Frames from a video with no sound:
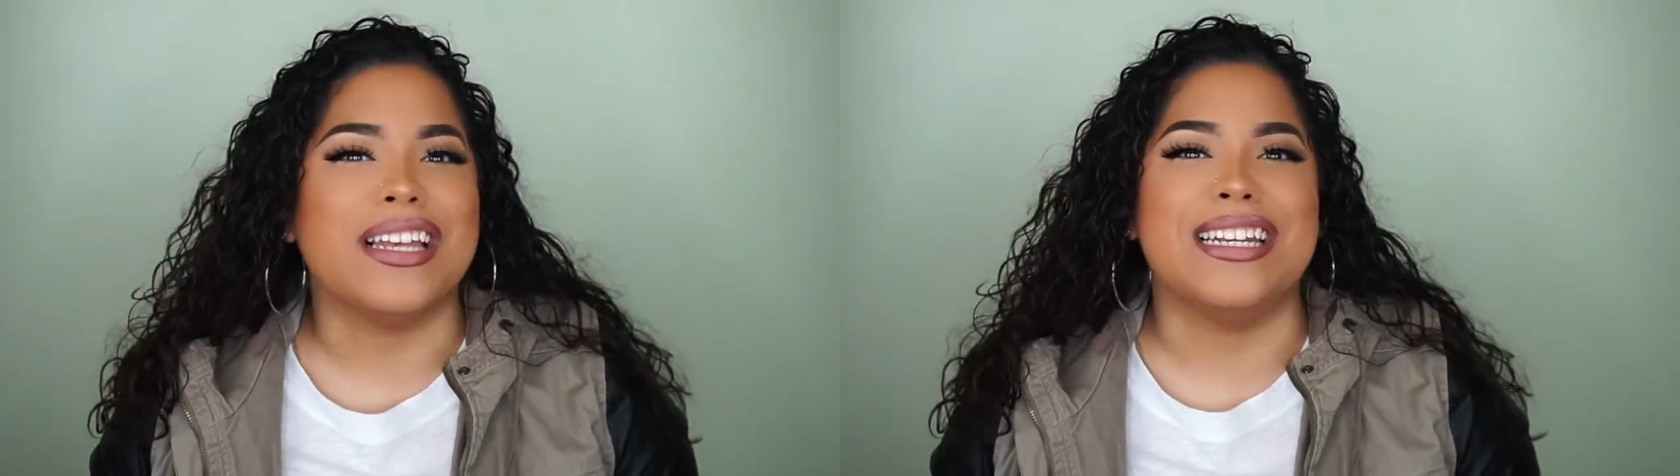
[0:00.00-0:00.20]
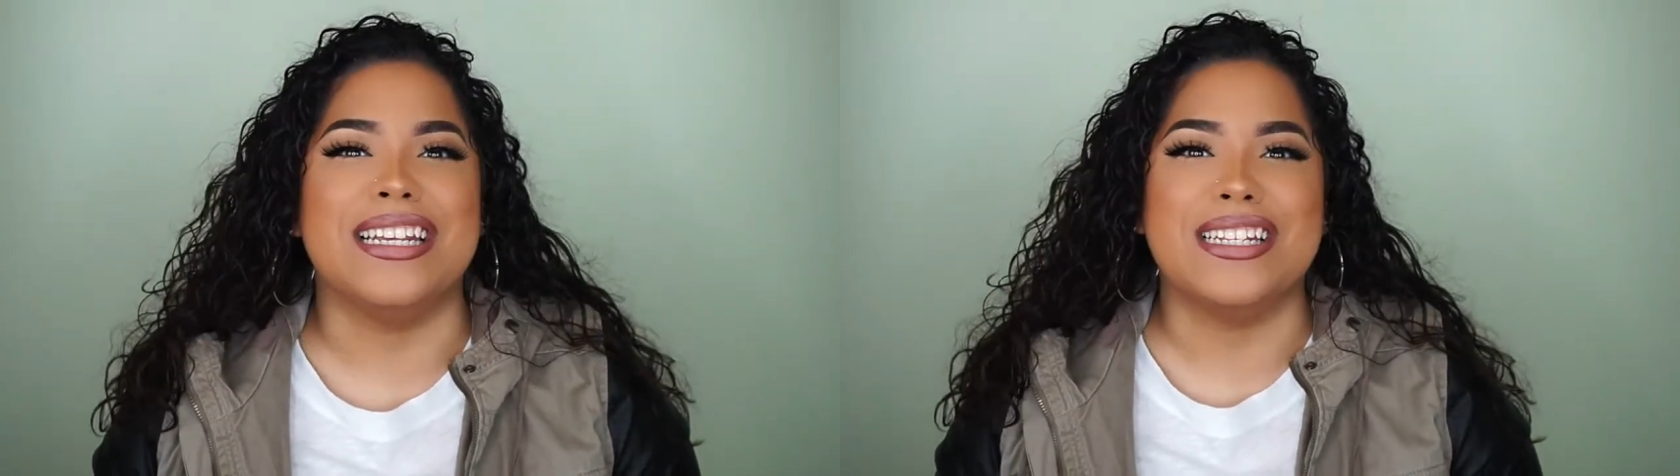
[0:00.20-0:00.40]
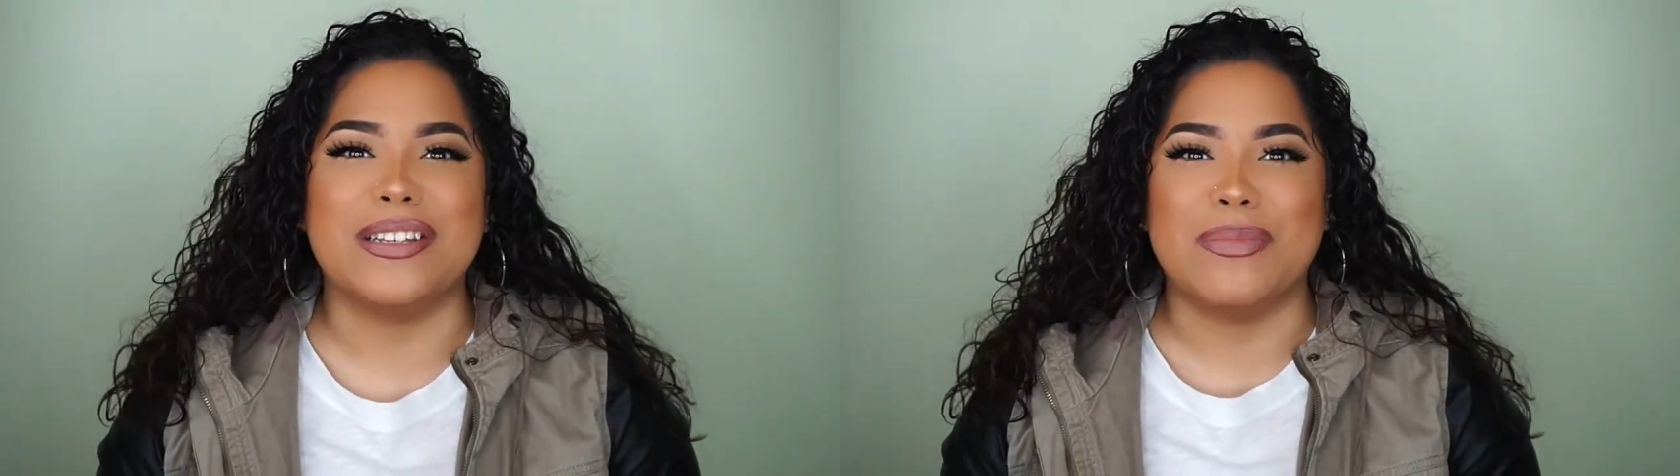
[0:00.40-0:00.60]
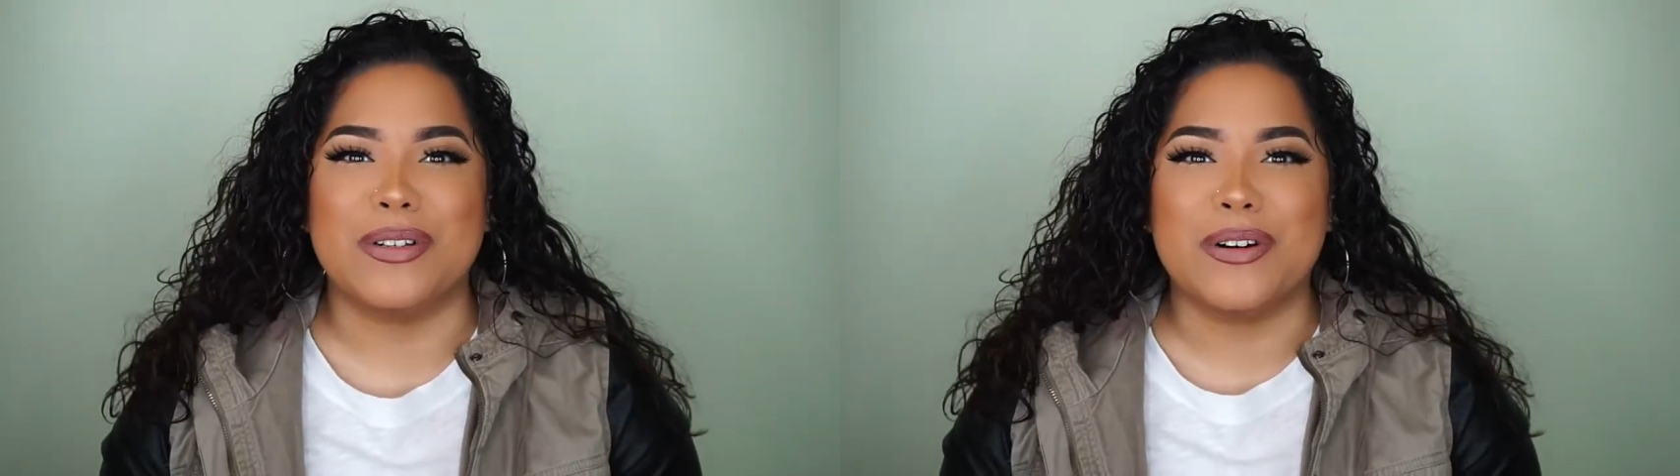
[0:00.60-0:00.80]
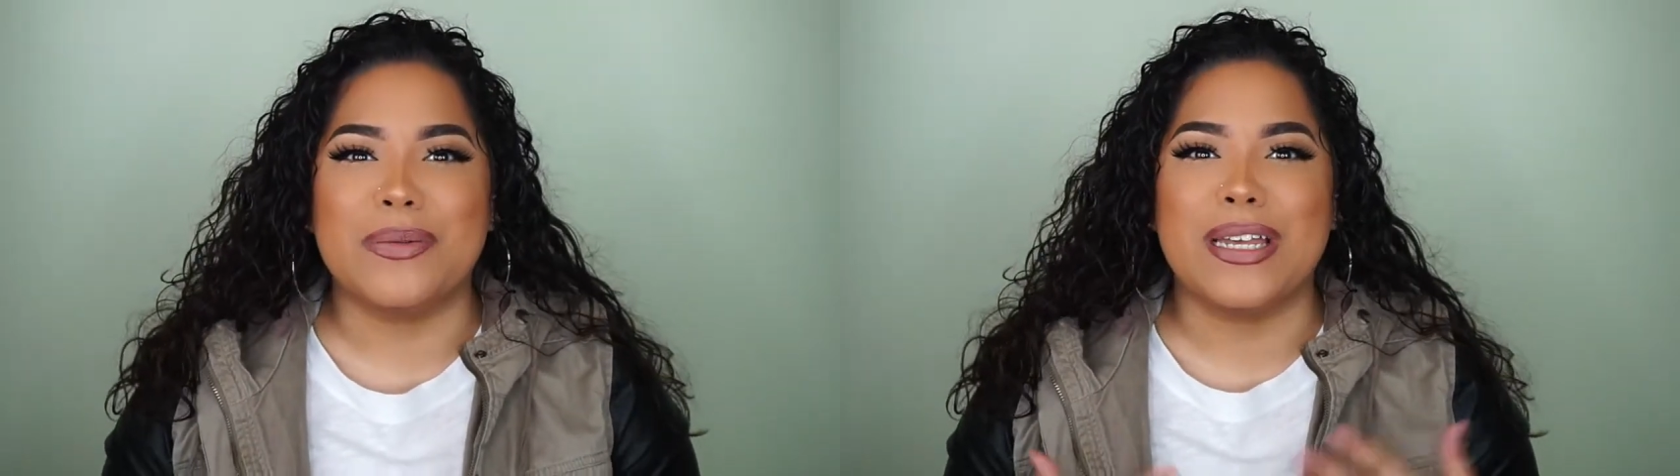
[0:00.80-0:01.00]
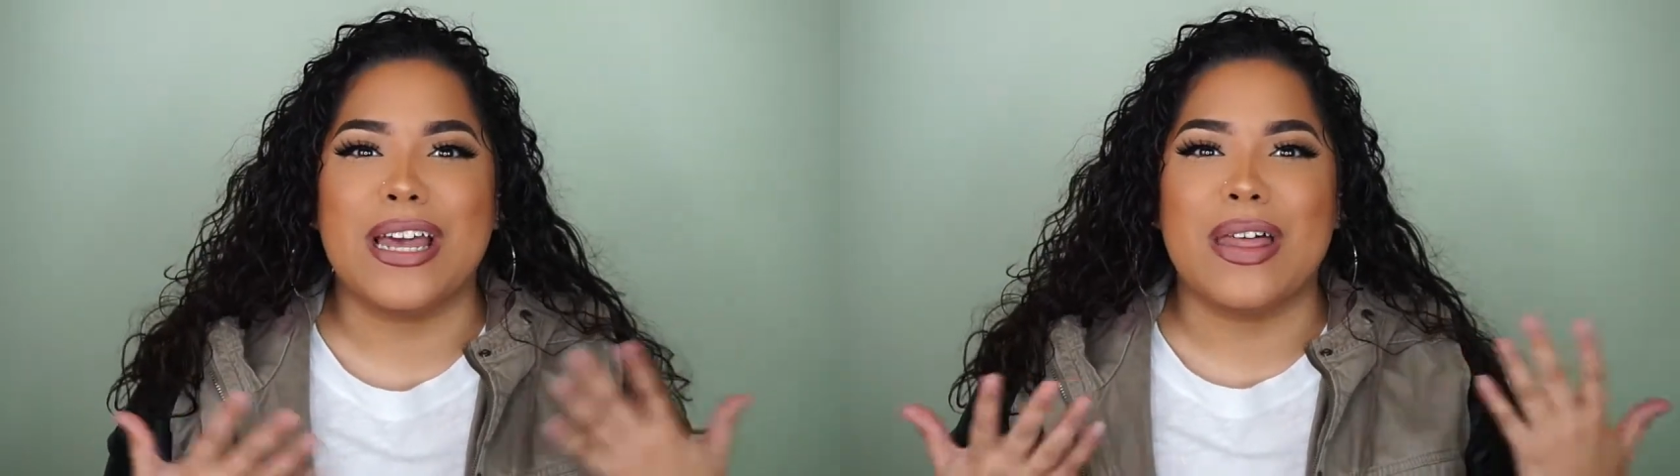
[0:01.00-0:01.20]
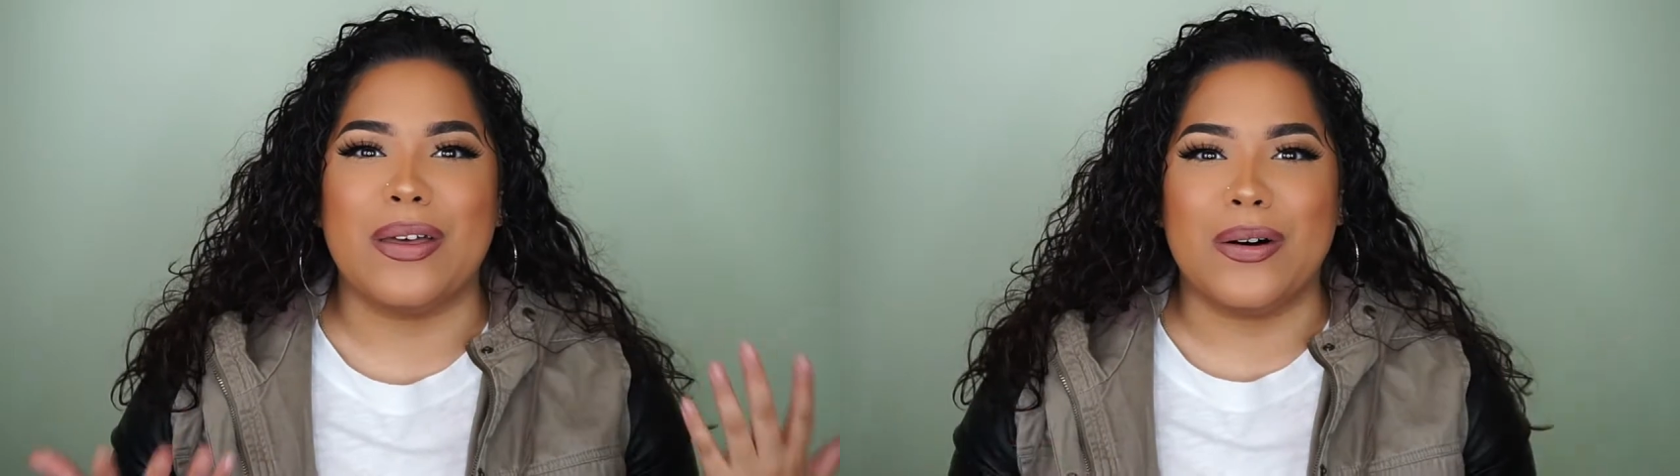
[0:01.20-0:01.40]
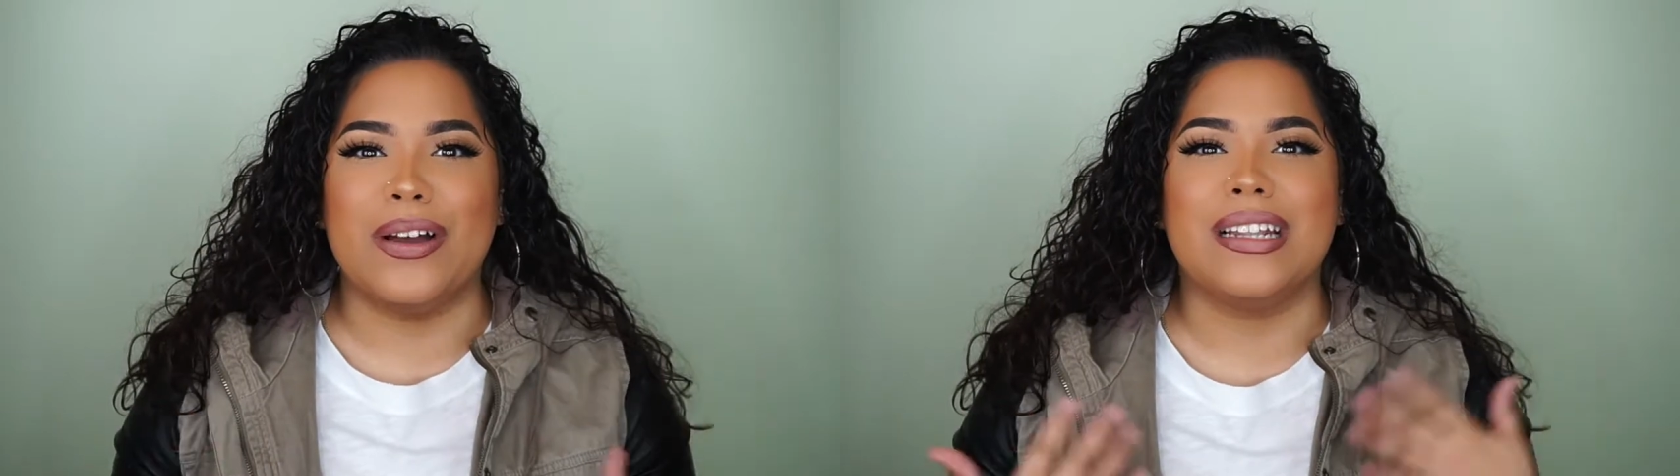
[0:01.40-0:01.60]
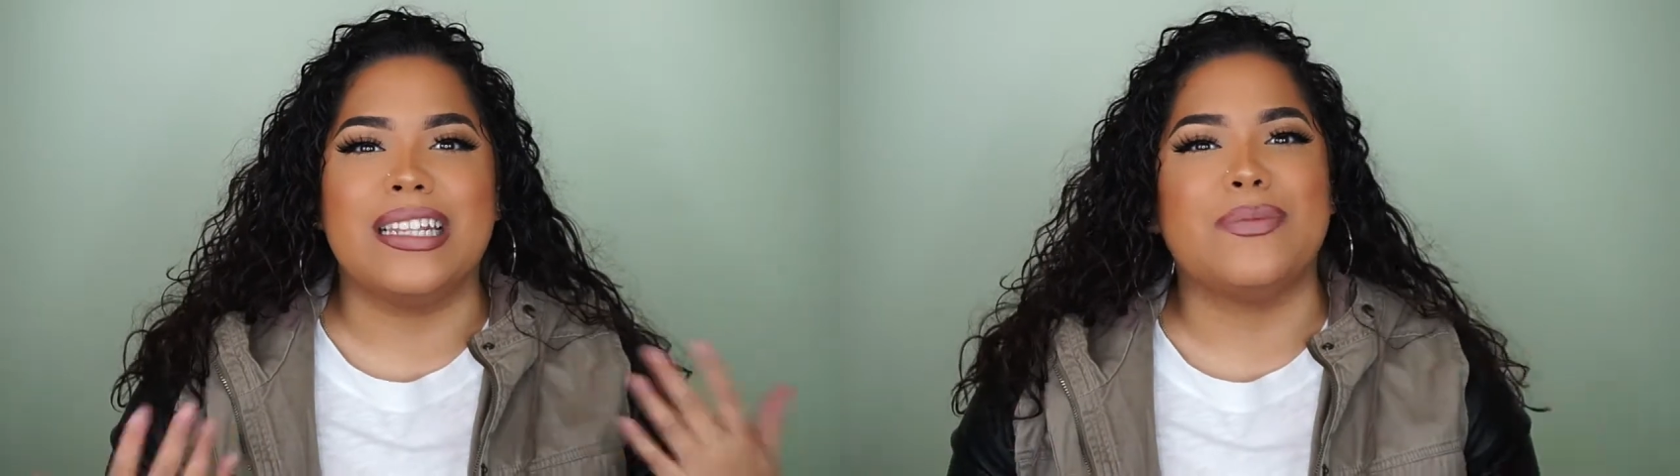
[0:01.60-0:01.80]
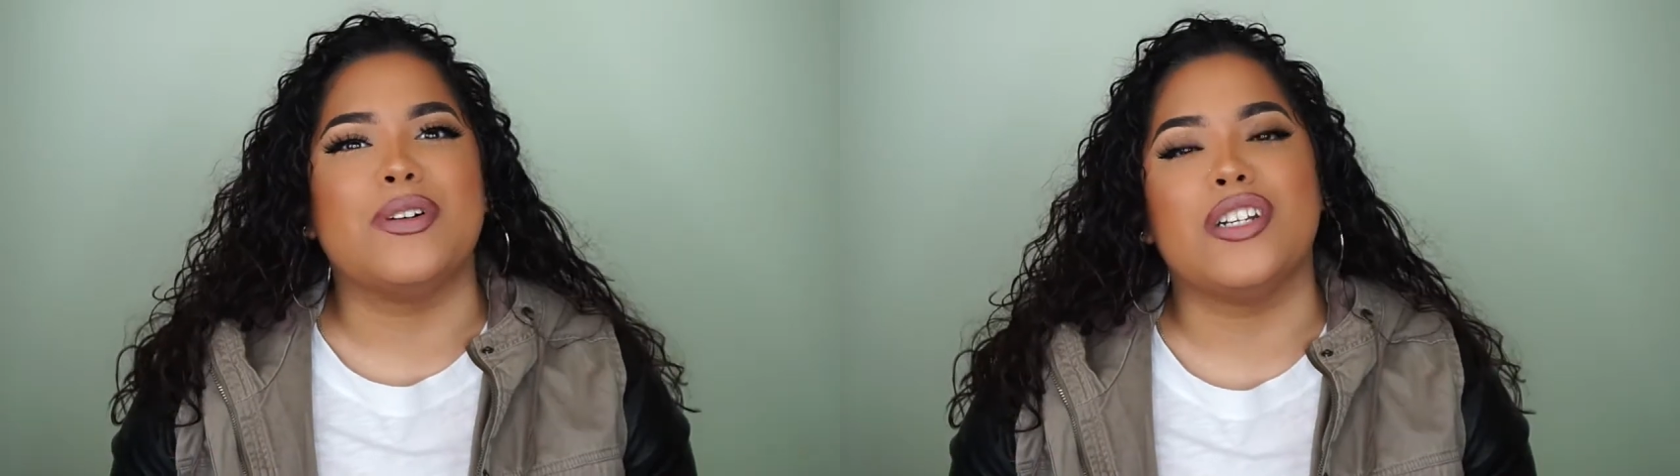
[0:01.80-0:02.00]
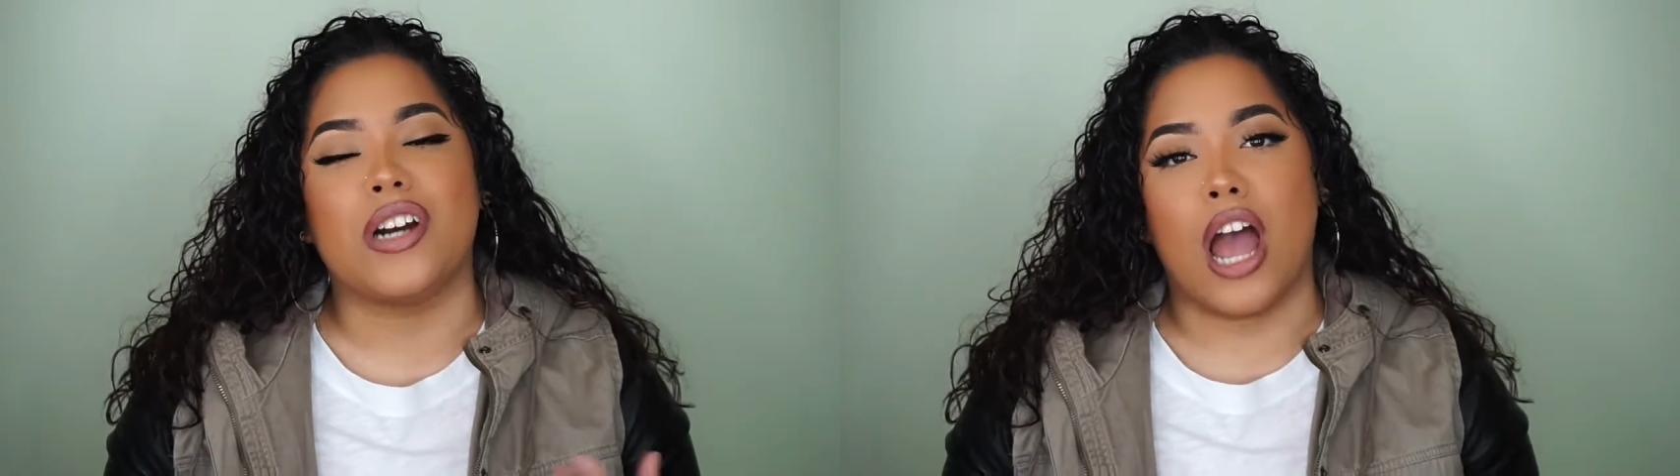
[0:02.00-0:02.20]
It is absorbing the oil and the moisture